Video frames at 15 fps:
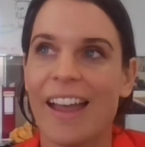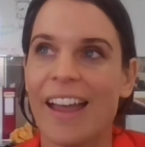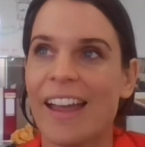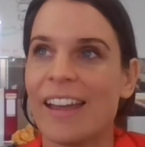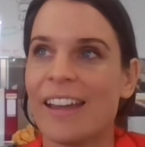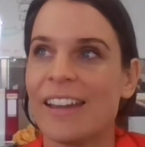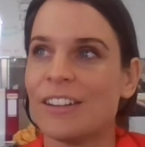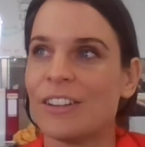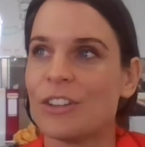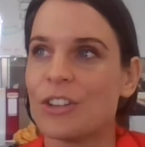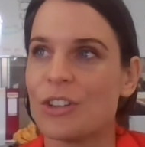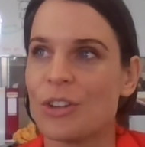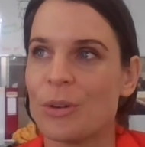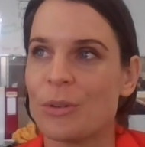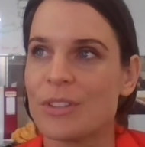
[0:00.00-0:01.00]
and
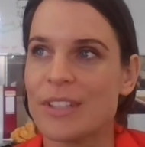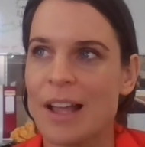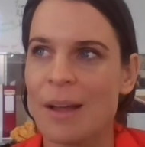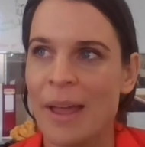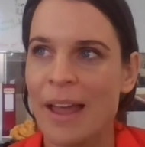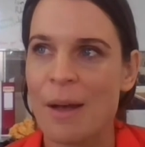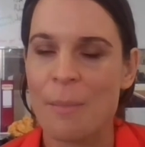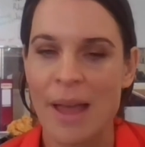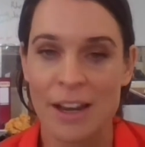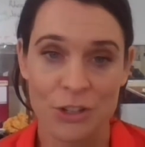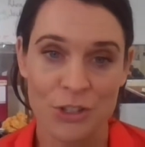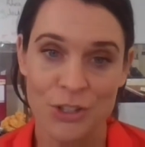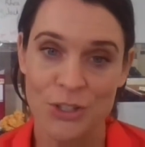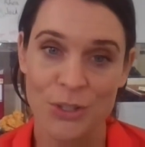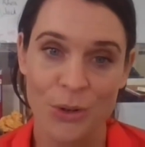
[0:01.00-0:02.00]
you somehow
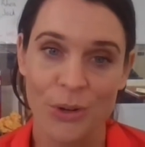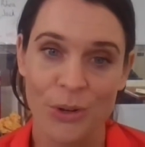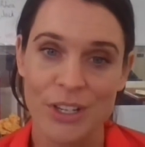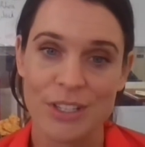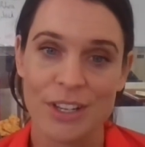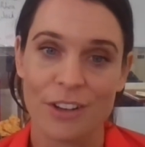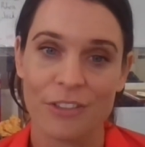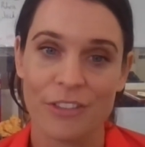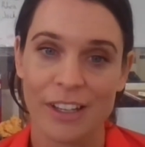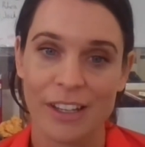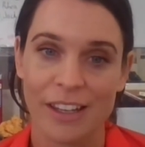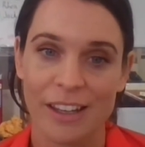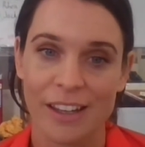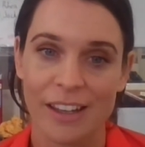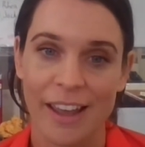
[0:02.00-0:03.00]
managed to score yourself a
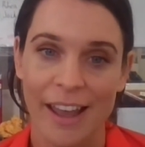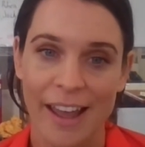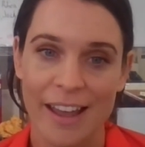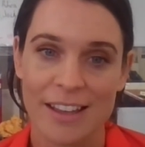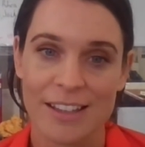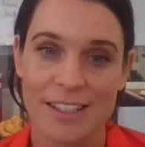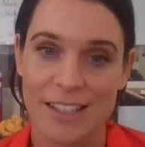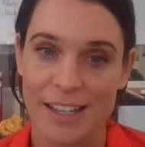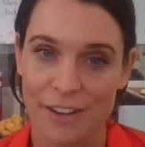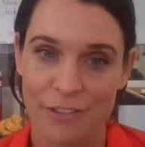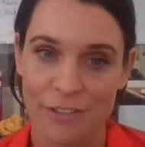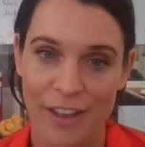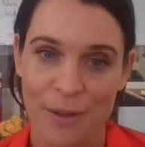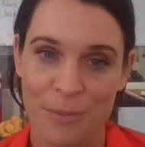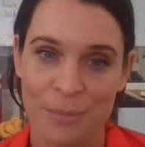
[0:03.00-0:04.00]
gig at
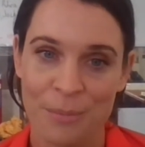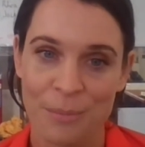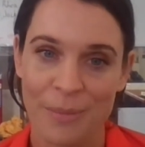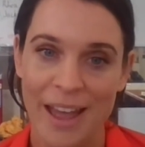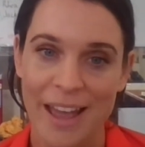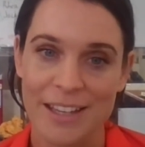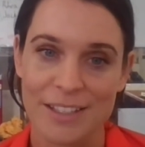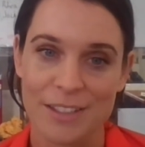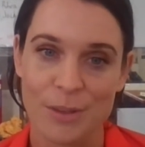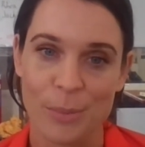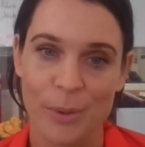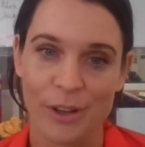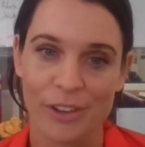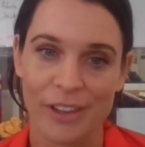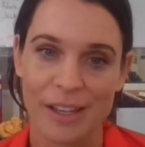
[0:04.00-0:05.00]
CFM as the
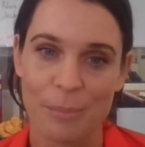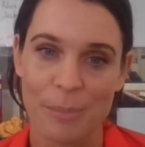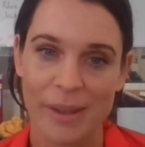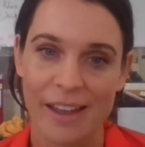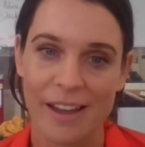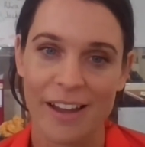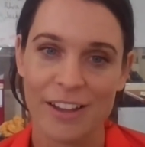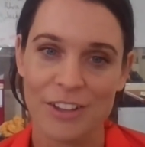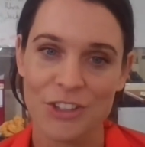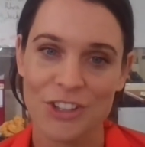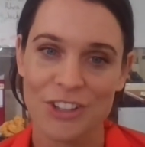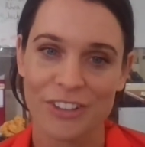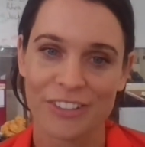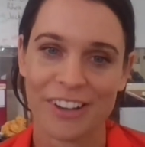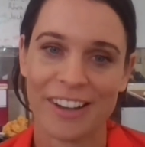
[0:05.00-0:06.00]
Burley
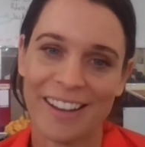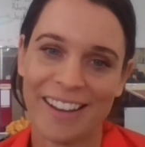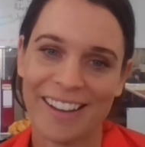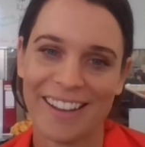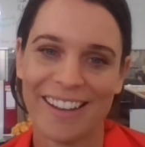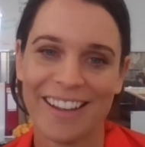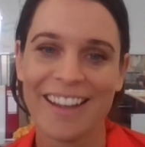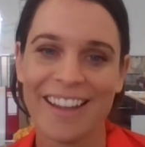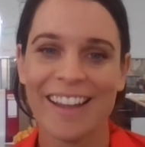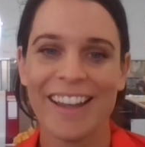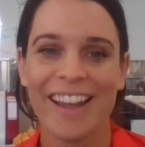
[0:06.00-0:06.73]
B-Arch.